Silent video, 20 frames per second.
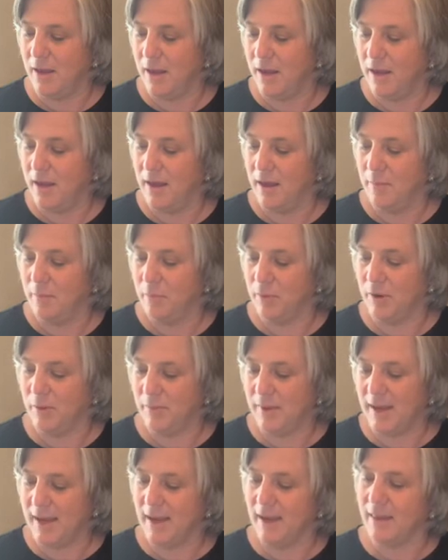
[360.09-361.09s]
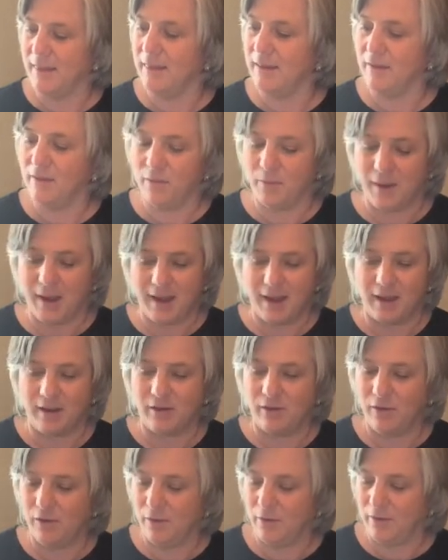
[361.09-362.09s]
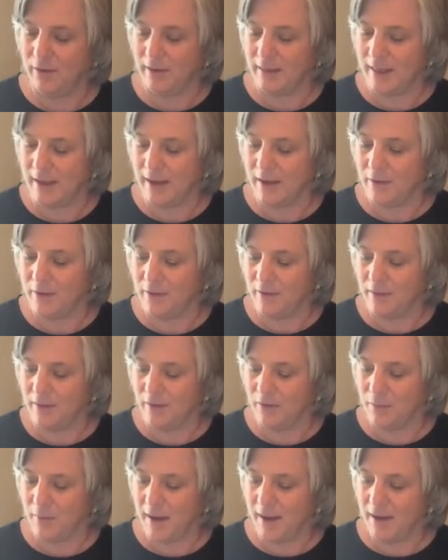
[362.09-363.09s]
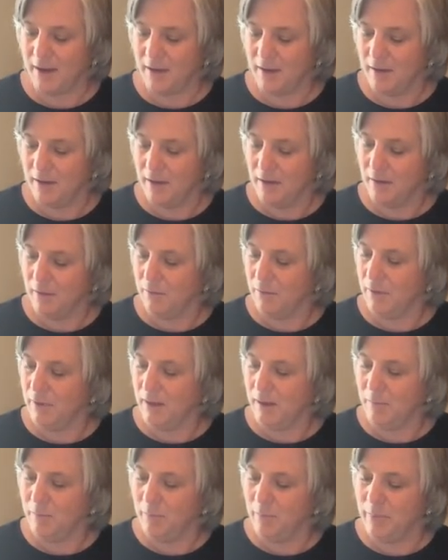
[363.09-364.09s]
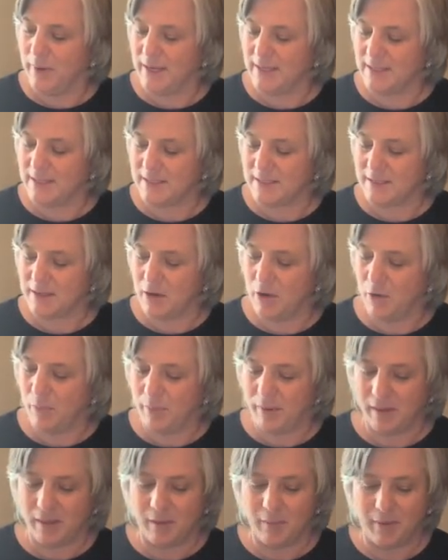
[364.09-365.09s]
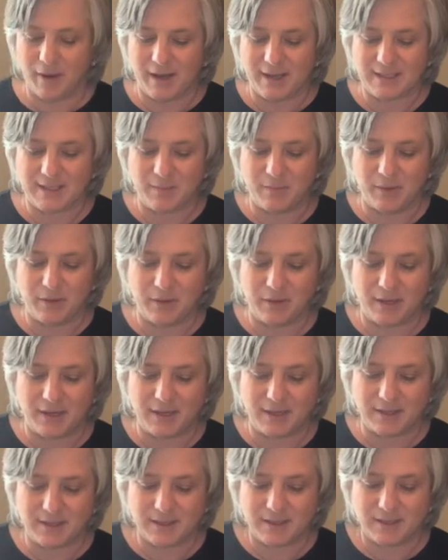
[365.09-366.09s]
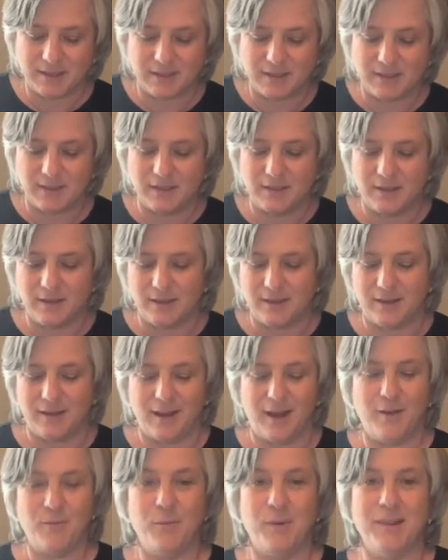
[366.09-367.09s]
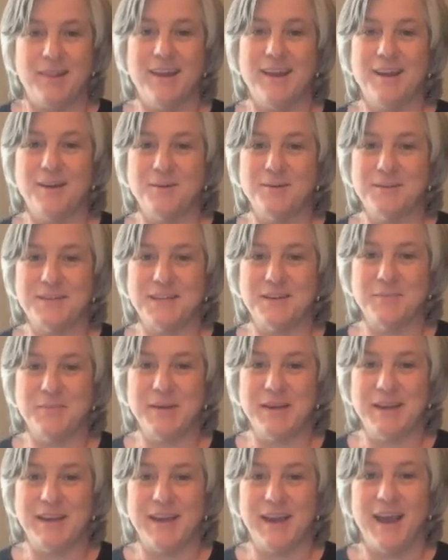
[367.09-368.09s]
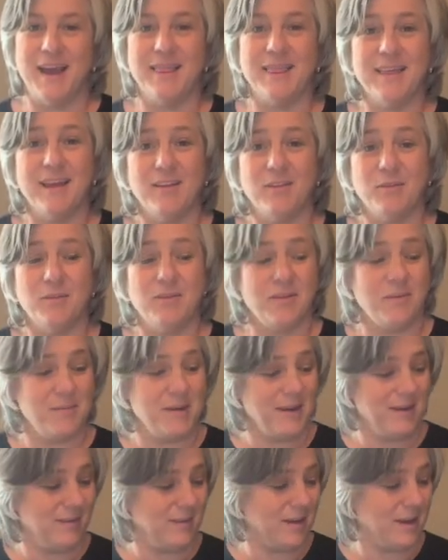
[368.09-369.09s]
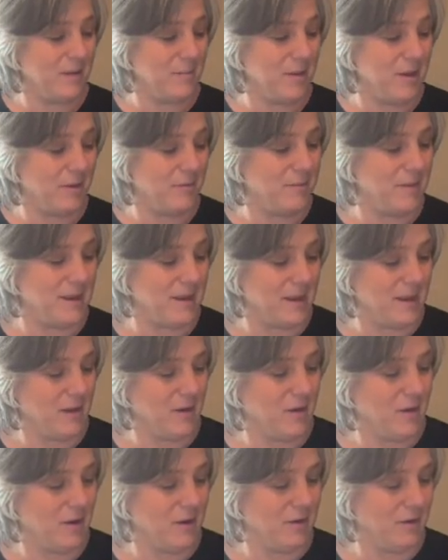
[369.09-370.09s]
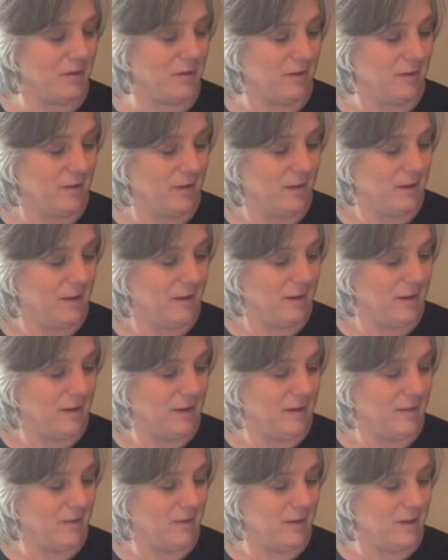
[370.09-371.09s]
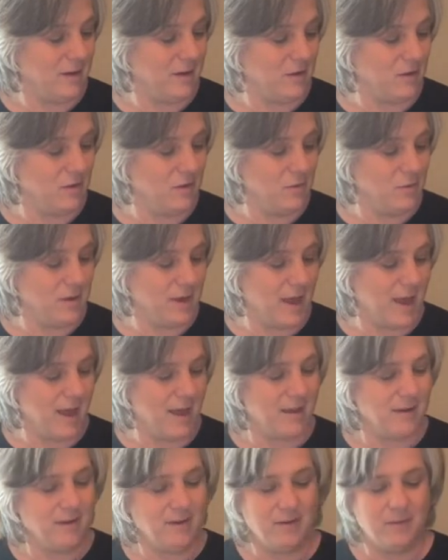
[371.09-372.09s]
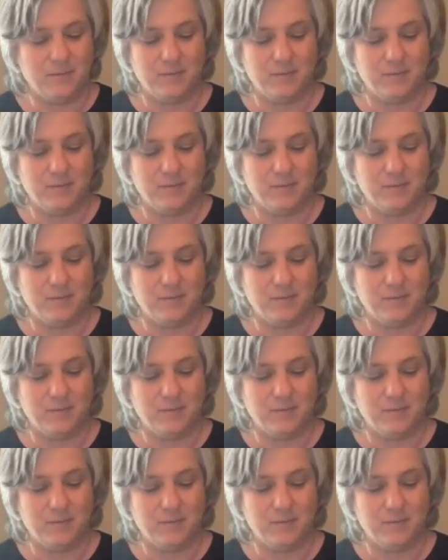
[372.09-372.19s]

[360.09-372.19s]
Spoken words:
printmaking in this way and using Legos in this way really busts open the possibilities of what Legos can be. And that's what's amazing about making art, is that you can